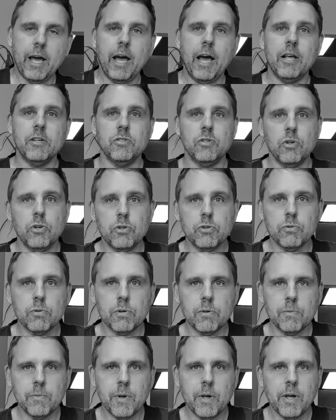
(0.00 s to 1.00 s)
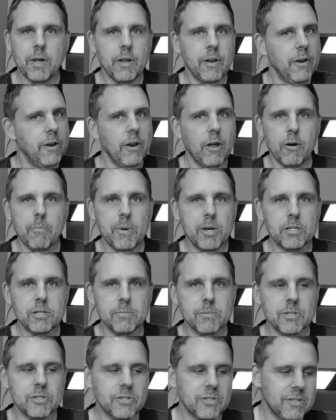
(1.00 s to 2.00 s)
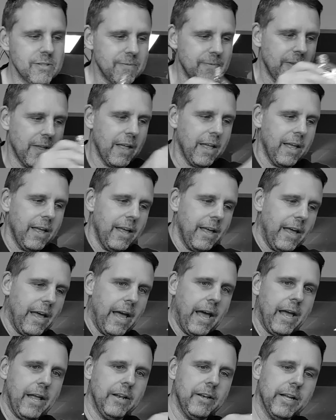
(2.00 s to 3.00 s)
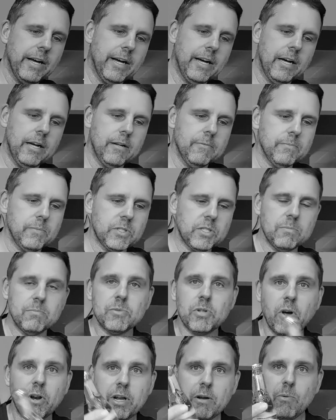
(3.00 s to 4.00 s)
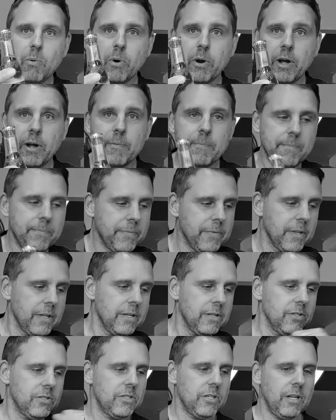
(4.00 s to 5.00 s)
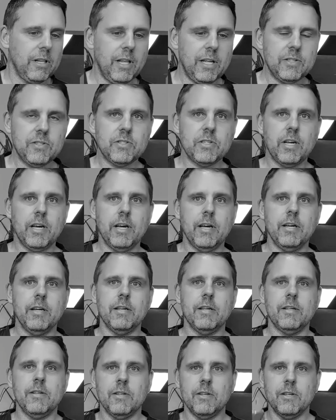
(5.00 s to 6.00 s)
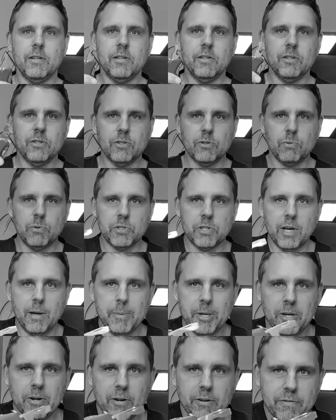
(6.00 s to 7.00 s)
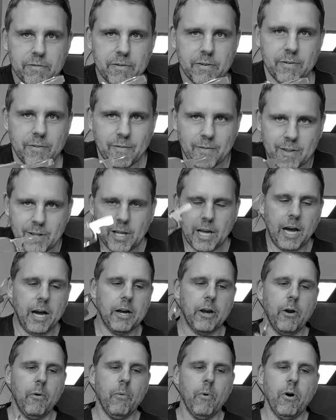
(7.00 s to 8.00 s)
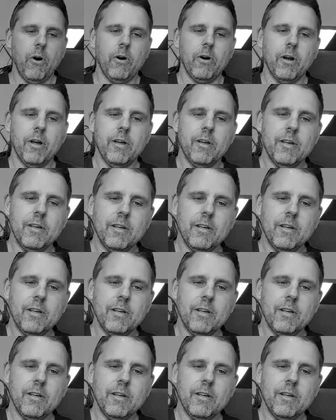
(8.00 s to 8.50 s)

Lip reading: As usual, no measurements. And some tonic water. So let's, Swiss Army knife, can't go wrong.